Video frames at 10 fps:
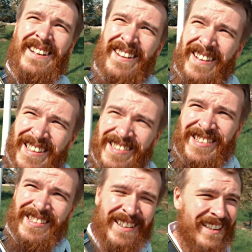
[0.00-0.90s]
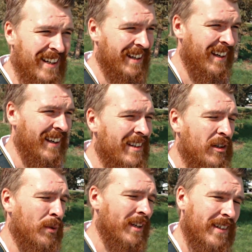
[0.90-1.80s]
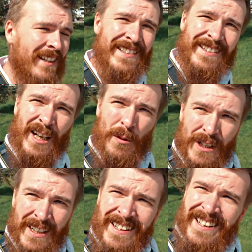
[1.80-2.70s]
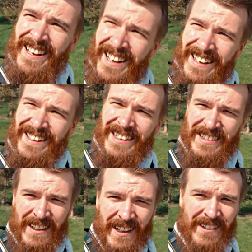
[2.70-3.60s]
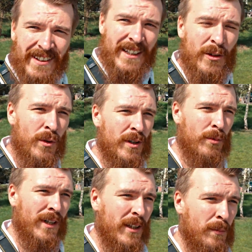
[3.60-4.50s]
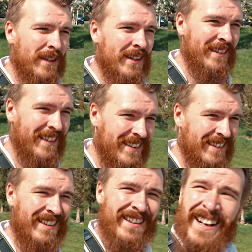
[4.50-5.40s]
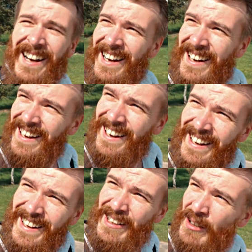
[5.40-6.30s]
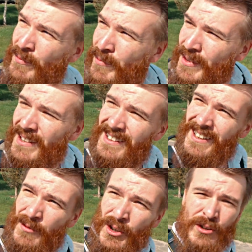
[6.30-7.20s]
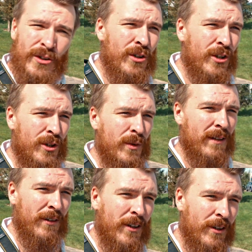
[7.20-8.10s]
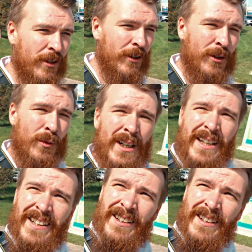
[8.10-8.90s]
This is the presidential library, and actually I think is one of the prettiest buildings here. I'm not too sure why they've got it all locked away.